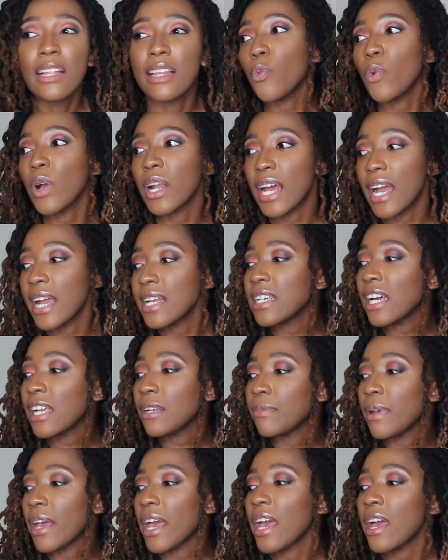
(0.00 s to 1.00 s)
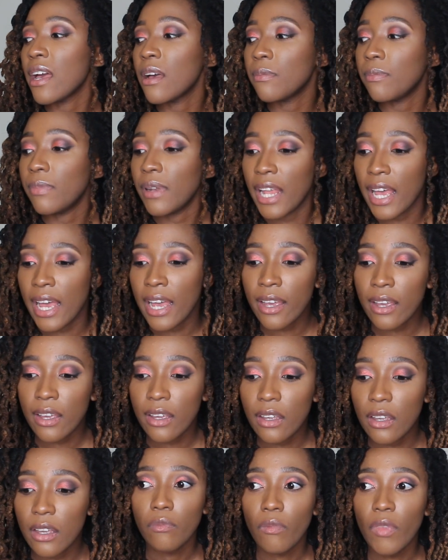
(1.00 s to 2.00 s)
When I dyed my hair
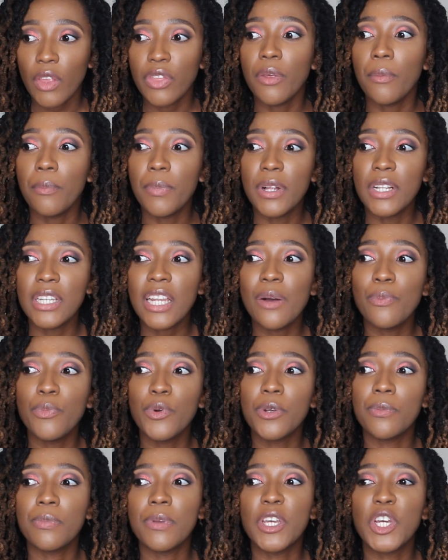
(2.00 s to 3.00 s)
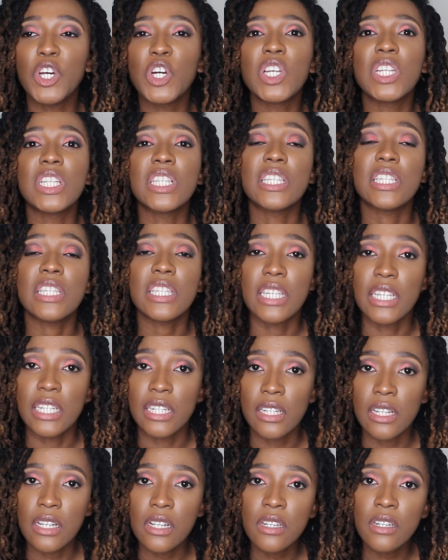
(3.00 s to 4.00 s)
black, the build-up would be
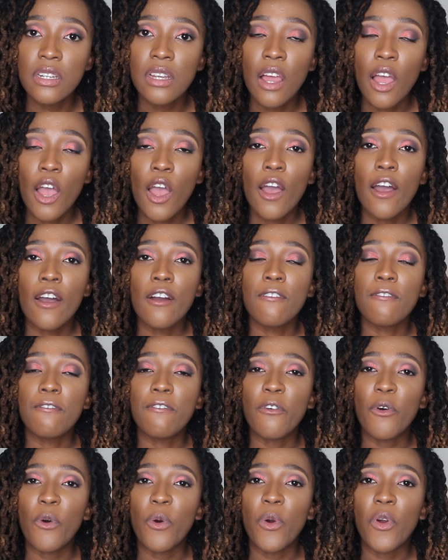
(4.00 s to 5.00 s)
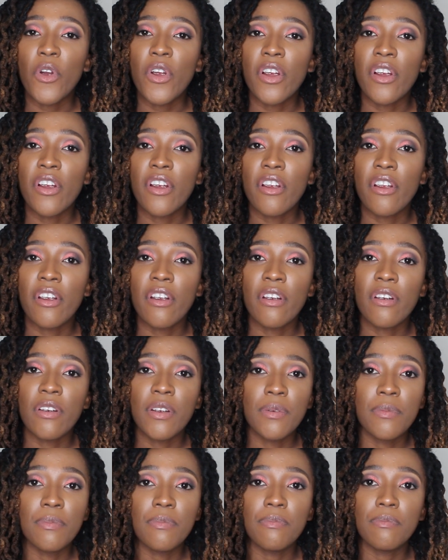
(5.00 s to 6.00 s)
concealed
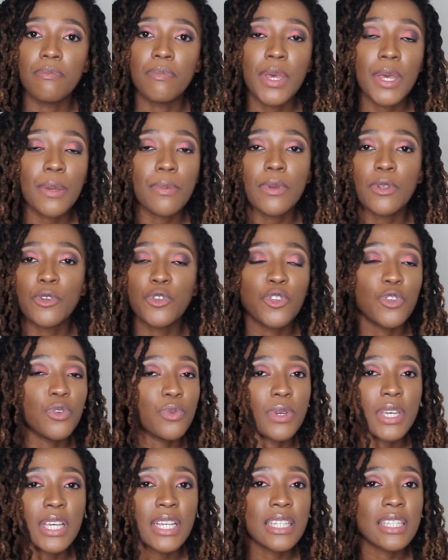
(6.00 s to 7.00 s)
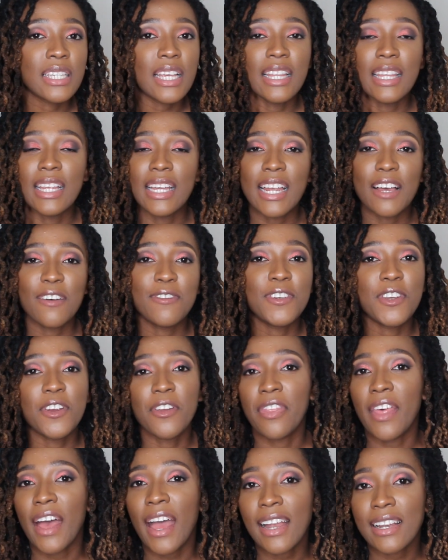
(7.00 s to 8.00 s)
for maybe 2 weeks, and then
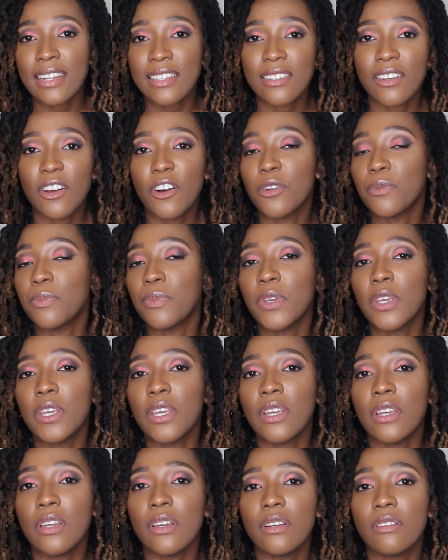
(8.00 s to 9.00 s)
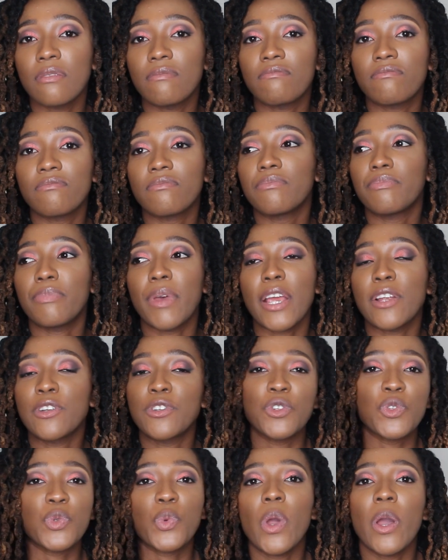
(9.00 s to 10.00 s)
after that I'll be back
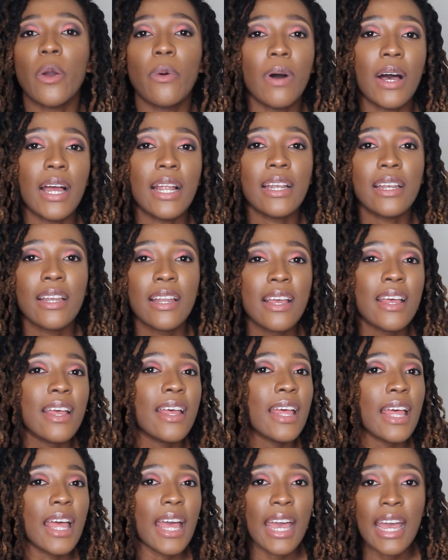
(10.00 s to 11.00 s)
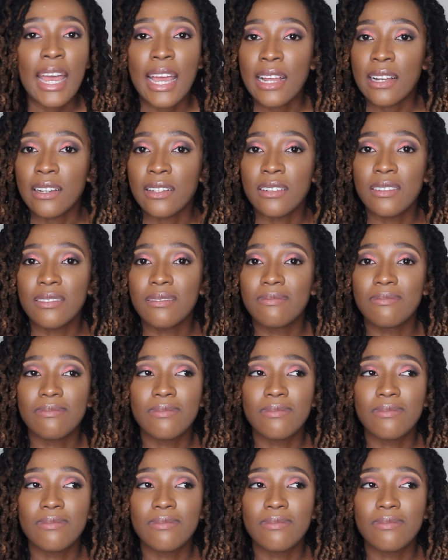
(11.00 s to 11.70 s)
to square one. And